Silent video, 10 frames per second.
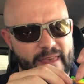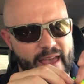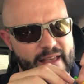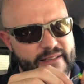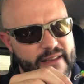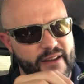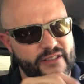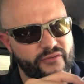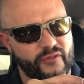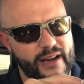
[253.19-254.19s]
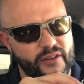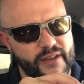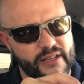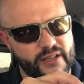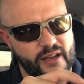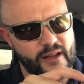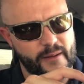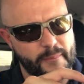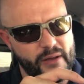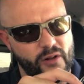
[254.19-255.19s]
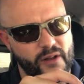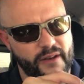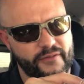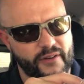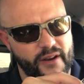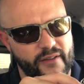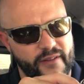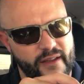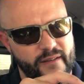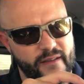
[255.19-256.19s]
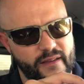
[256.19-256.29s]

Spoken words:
It has a nice rounded bill on the front of it,